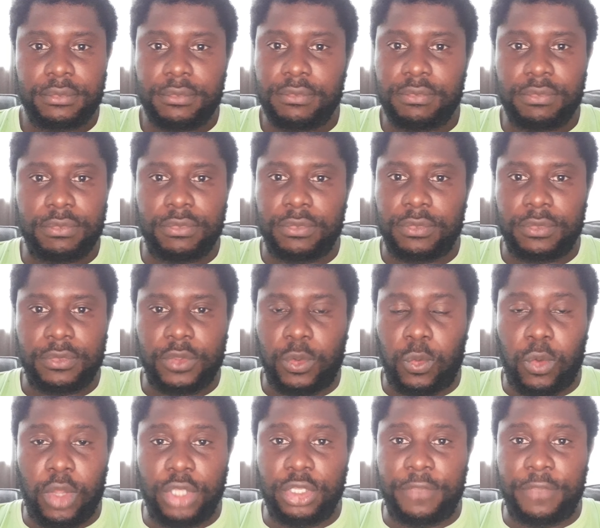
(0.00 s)
the wand
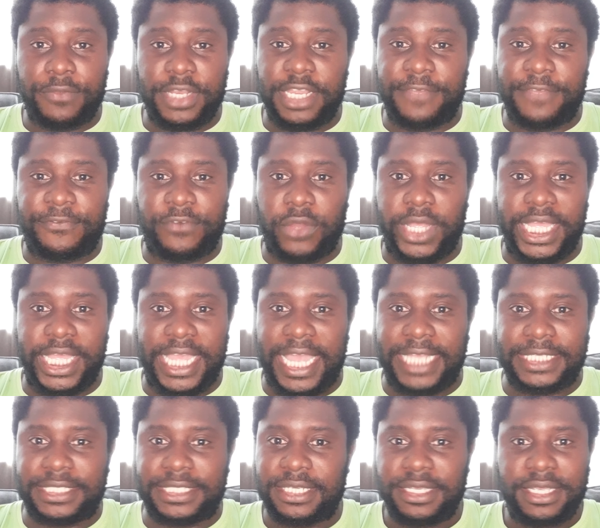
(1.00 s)
of a left foot he has,
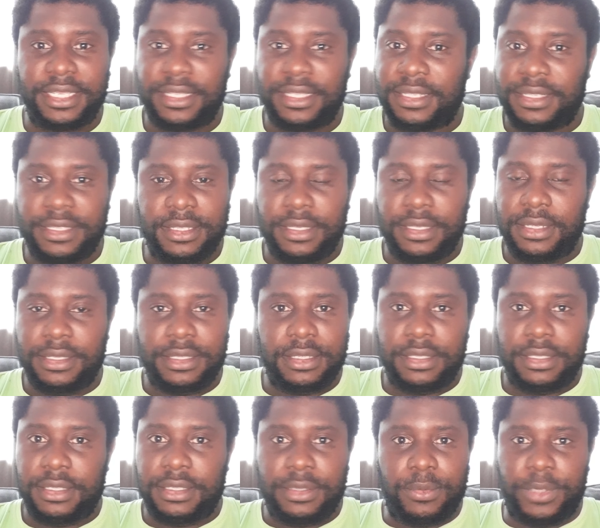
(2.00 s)

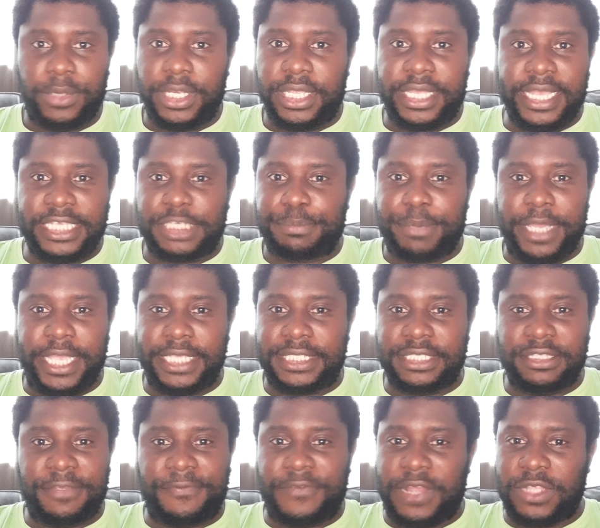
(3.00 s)
when he gets space in the
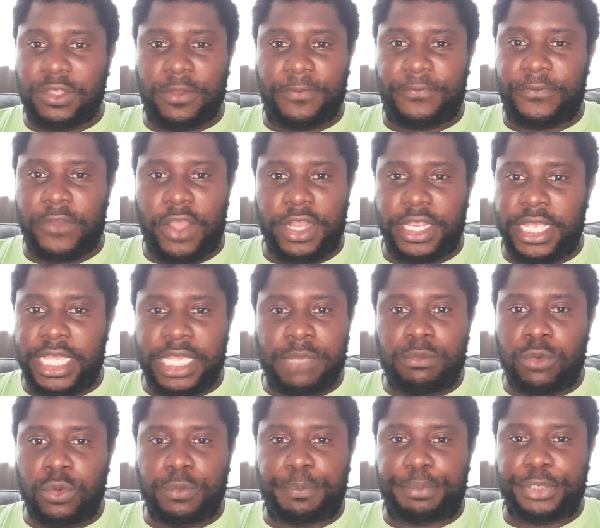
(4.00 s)
final third, he will
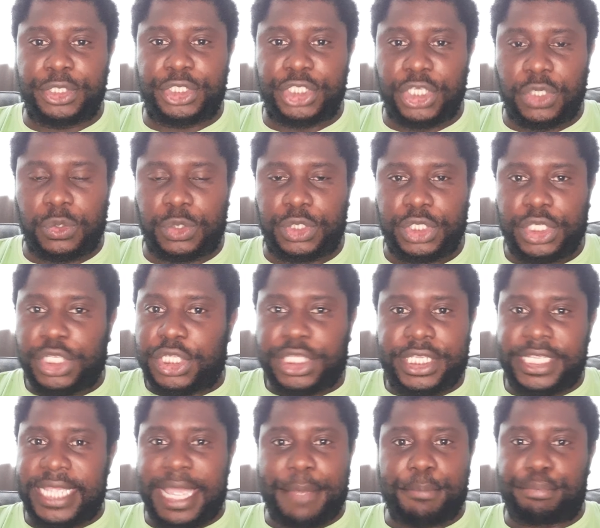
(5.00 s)
produce the
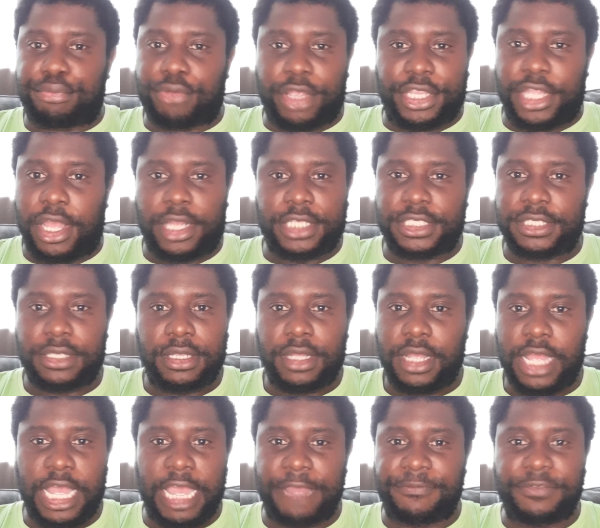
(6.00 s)
end product. I
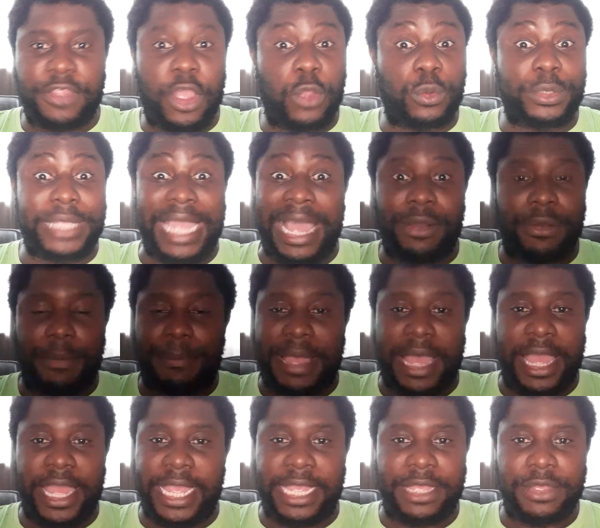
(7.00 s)
have no doubt about
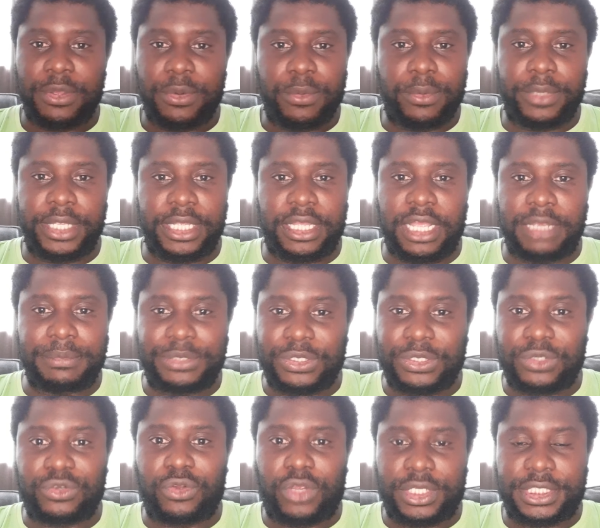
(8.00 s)
it when it comes to
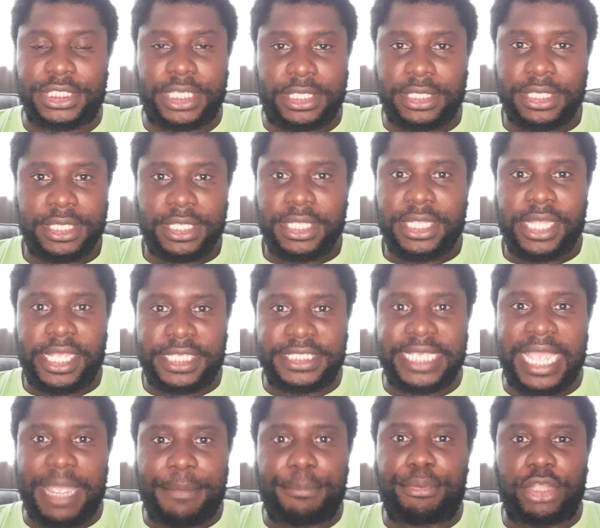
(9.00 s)
crossing. His end
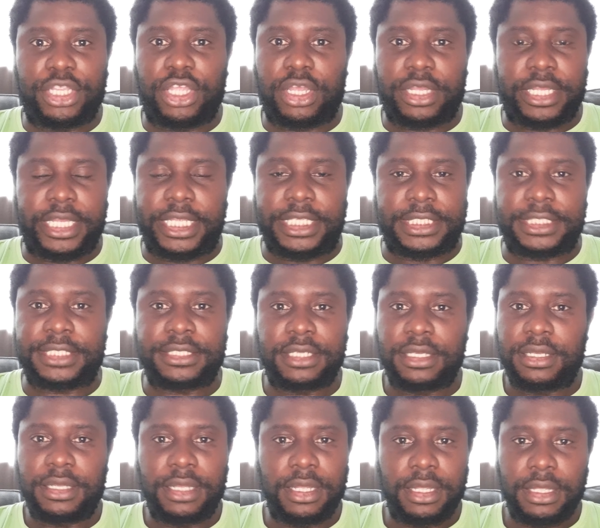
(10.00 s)
product is
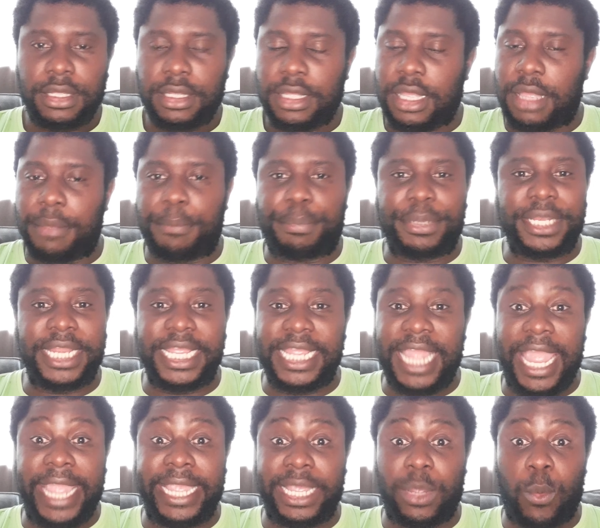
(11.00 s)
complete
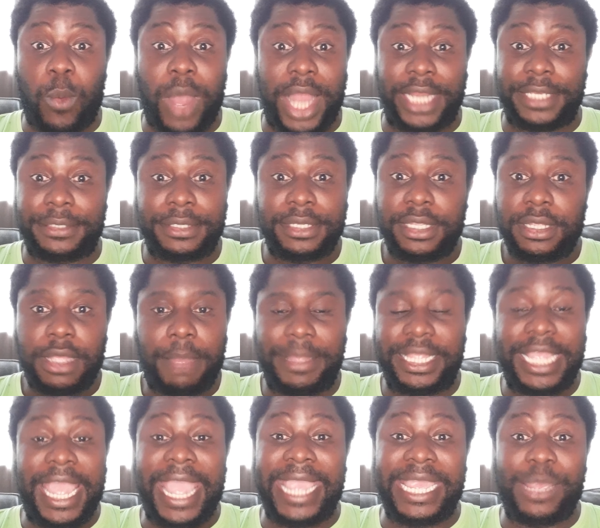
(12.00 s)

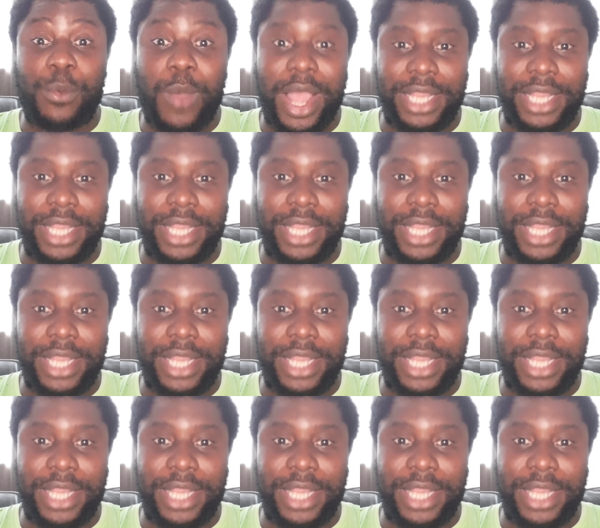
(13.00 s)
A1.